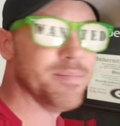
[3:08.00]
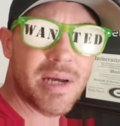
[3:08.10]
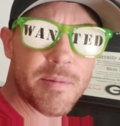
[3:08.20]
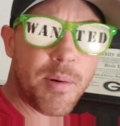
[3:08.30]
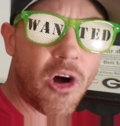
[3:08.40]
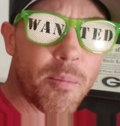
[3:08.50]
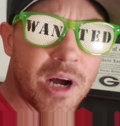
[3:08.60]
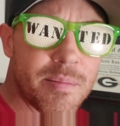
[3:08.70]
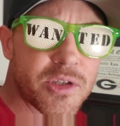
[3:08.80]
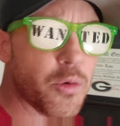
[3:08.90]
maybe Paul
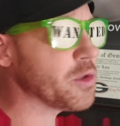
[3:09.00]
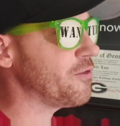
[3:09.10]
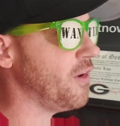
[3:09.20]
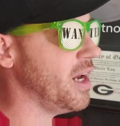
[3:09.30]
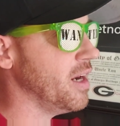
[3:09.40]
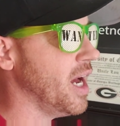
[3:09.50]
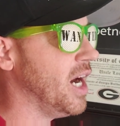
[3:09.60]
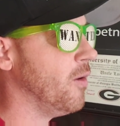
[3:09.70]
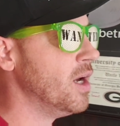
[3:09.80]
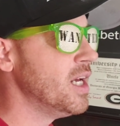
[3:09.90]
become a Georgia fan
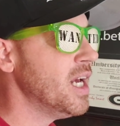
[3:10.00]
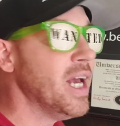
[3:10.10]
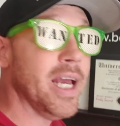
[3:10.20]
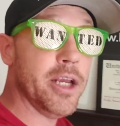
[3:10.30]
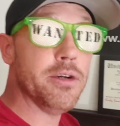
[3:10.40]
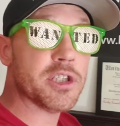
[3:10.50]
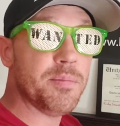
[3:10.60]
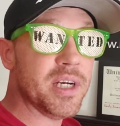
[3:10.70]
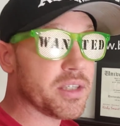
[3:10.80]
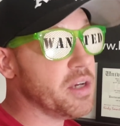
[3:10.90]
now. He used to
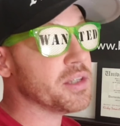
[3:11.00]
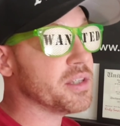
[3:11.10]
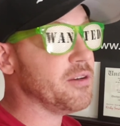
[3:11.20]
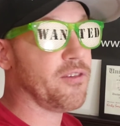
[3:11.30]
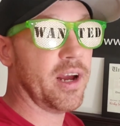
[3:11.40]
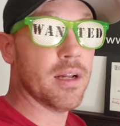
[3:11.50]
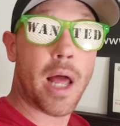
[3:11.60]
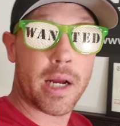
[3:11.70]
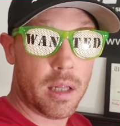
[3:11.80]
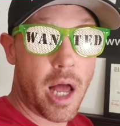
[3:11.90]
be a Tennessee fan,
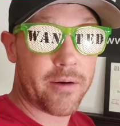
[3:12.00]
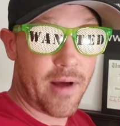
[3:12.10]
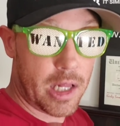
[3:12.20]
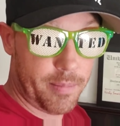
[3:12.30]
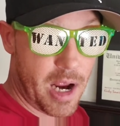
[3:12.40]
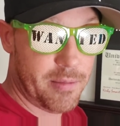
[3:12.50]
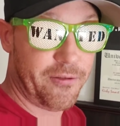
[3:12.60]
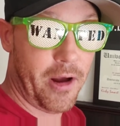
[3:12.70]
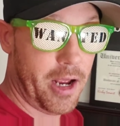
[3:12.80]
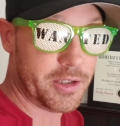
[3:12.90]
like a lot of Alabama
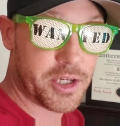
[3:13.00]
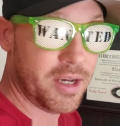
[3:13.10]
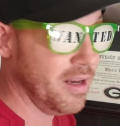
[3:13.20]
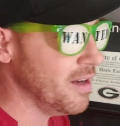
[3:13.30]
fans.